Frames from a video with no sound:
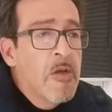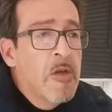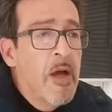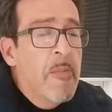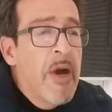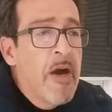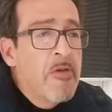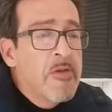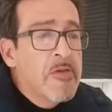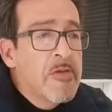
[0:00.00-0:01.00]

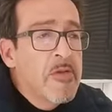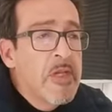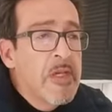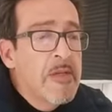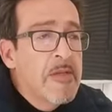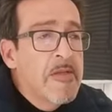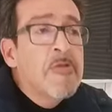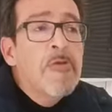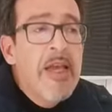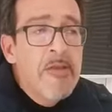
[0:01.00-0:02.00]
about the
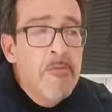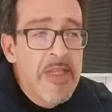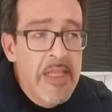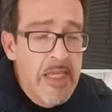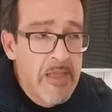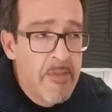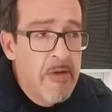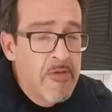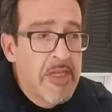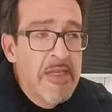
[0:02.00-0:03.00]
thread we did
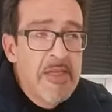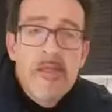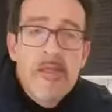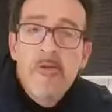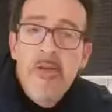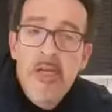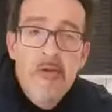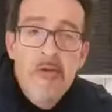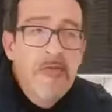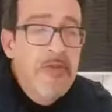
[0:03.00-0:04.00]
about history
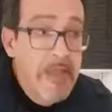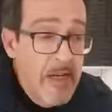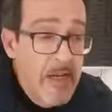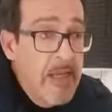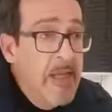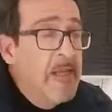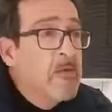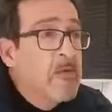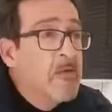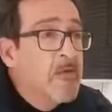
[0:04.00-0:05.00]
of Italy,
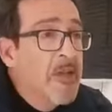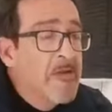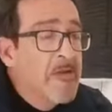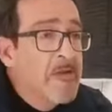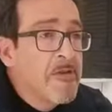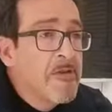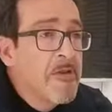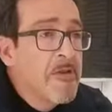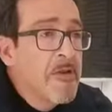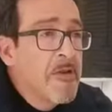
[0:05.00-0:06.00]
so that
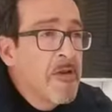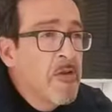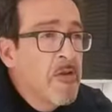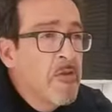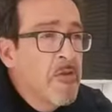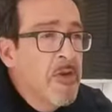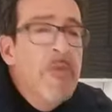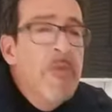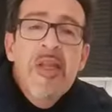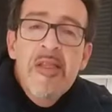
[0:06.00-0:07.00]
we
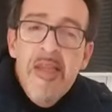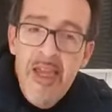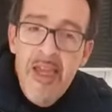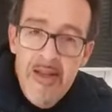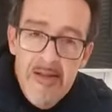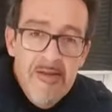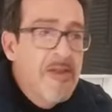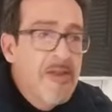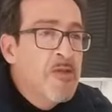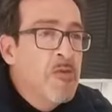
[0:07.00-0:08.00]
maintain
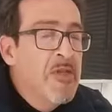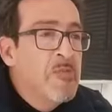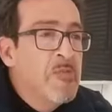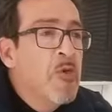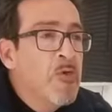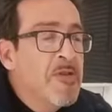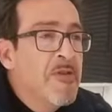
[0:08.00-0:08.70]
this mode